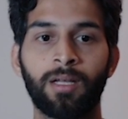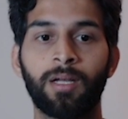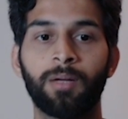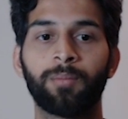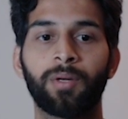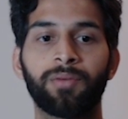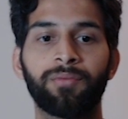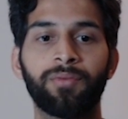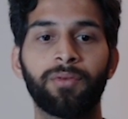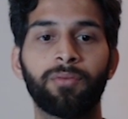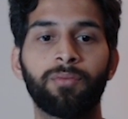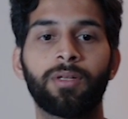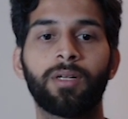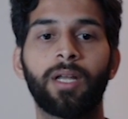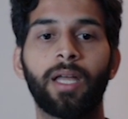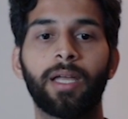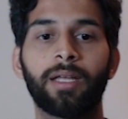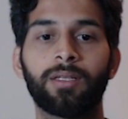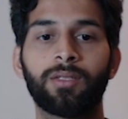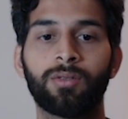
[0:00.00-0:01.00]
But we would
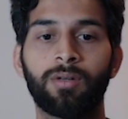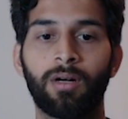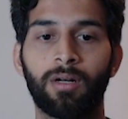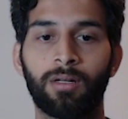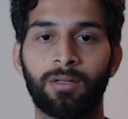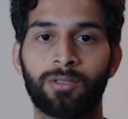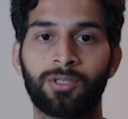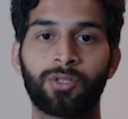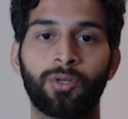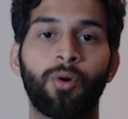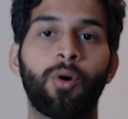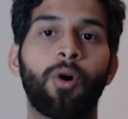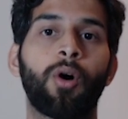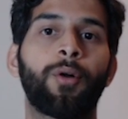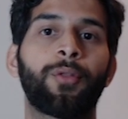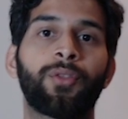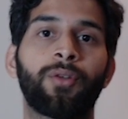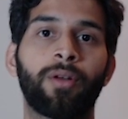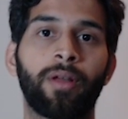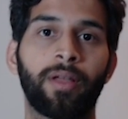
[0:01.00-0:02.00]
like to also
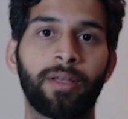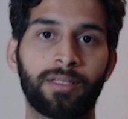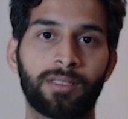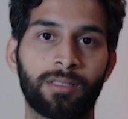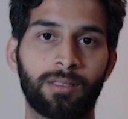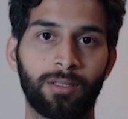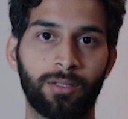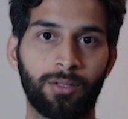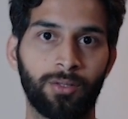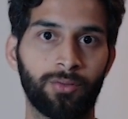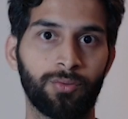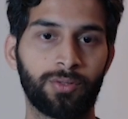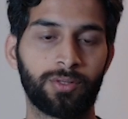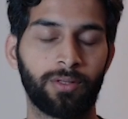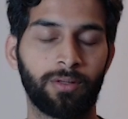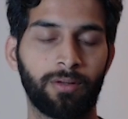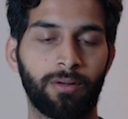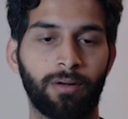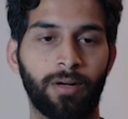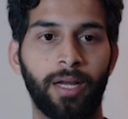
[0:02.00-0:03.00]
authorize the
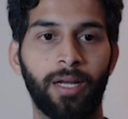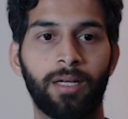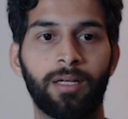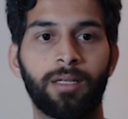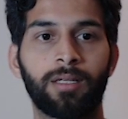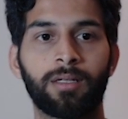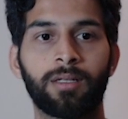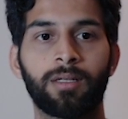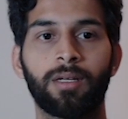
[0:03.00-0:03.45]
user, right?